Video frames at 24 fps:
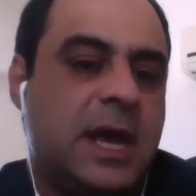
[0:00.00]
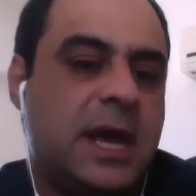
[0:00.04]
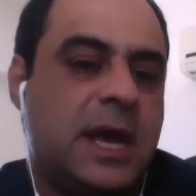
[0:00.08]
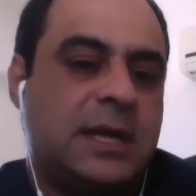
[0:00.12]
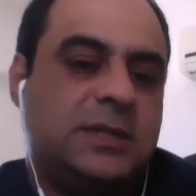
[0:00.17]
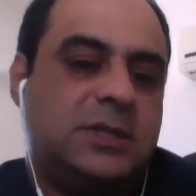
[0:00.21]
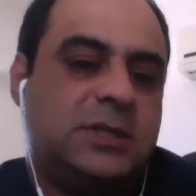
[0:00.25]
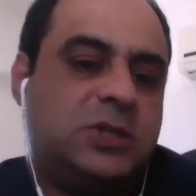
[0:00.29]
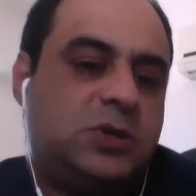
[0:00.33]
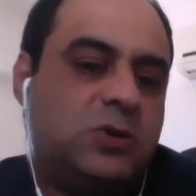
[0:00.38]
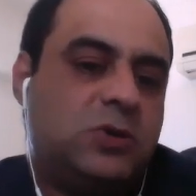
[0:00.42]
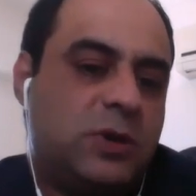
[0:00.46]

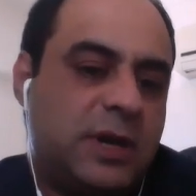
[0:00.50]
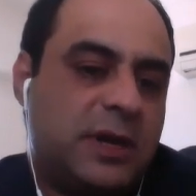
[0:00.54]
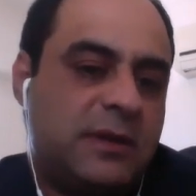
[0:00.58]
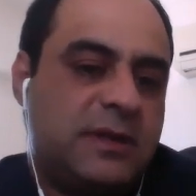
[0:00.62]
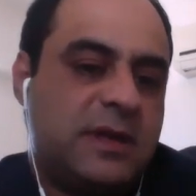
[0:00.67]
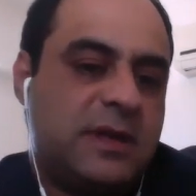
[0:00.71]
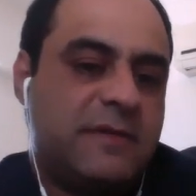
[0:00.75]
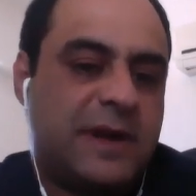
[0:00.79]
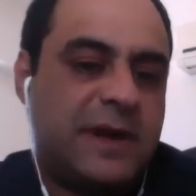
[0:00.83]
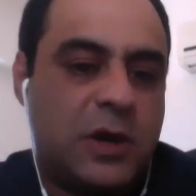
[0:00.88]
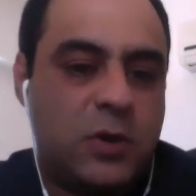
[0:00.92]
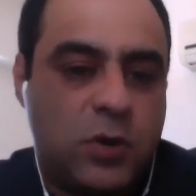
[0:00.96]
And
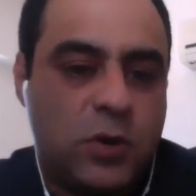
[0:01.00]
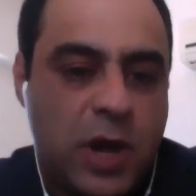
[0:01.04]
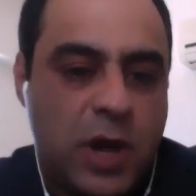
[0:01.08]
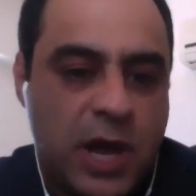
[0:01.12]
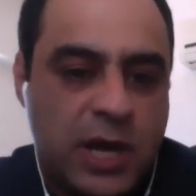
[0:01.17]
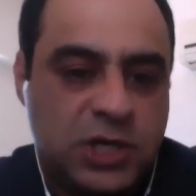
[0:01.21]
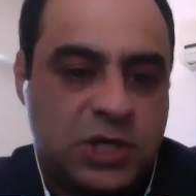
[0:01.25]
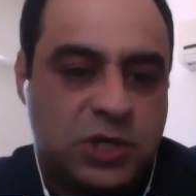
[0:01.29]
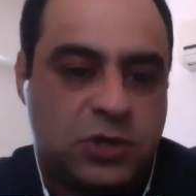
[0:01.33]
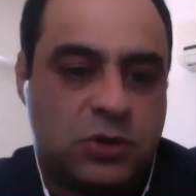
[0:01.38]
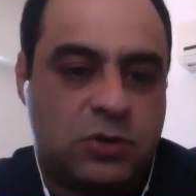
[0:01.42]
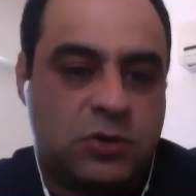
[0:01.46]
during the
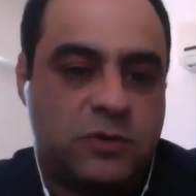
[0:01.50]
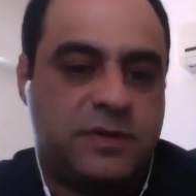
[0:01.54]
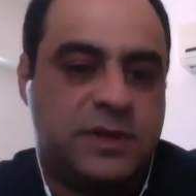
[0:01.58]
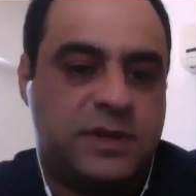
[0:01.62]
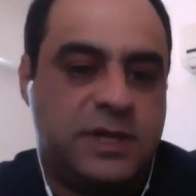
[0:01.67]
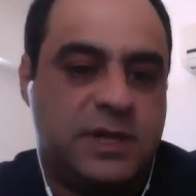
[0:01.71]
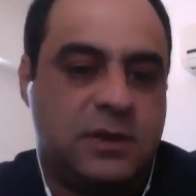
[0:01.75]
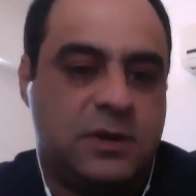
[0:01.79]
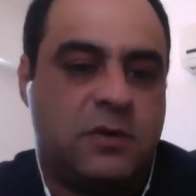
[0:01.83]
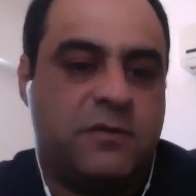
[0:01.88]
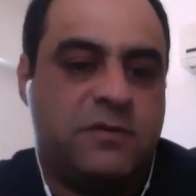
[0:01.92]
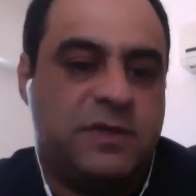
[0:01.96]
evaluation of
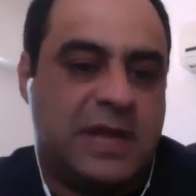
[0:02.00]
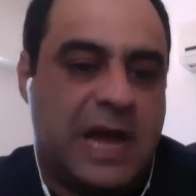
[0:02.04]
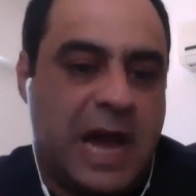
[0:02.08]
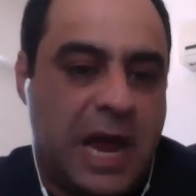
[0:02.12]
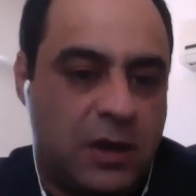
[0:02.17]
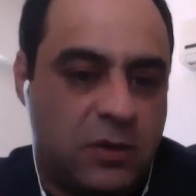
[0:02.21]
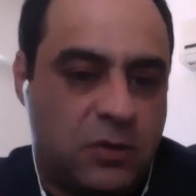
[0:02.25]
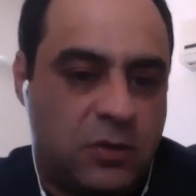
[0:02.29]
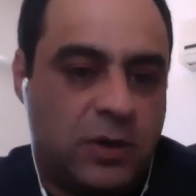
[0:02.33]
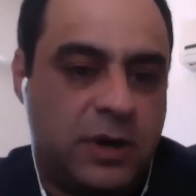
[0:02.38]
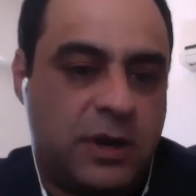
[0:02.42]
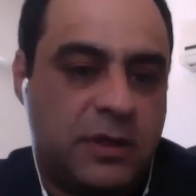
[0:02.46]
the
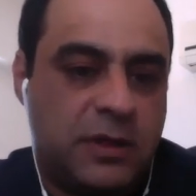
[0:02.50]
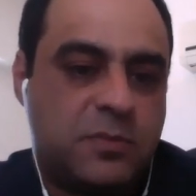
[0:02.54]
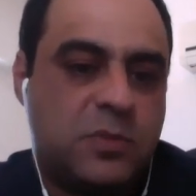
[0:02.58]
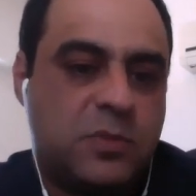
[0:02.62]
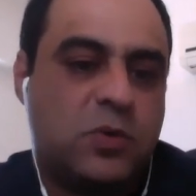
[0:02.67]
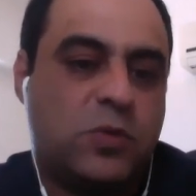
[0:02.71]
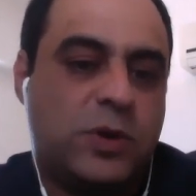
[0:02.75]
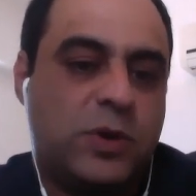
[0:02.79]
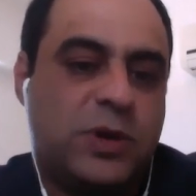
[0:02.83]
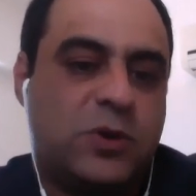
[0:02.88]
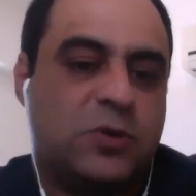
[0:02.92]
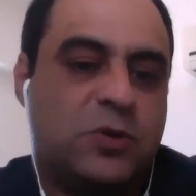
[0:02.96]
algorithm,
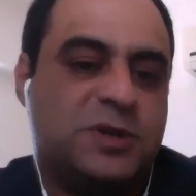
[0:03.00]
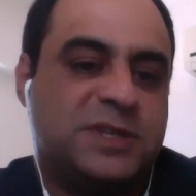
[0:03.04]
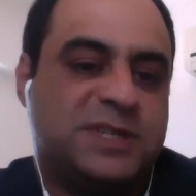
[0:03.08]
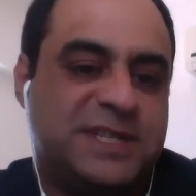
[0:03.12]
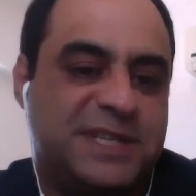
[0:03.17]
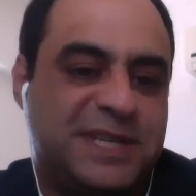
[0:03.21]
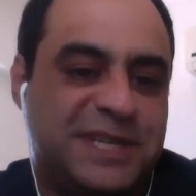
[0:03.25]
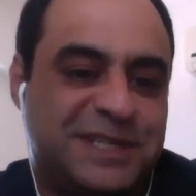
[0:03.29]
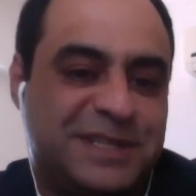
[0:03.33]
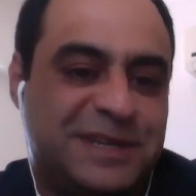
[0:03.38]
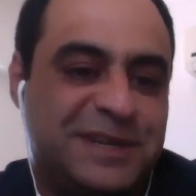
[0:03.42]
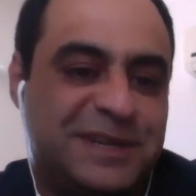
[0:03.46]
we
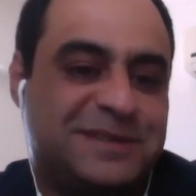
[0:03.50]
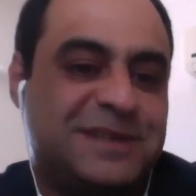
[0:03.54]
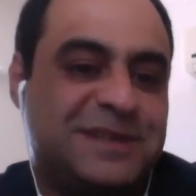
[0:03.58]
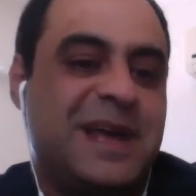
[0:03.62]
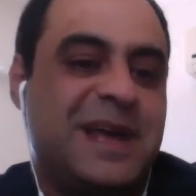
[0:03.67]
considered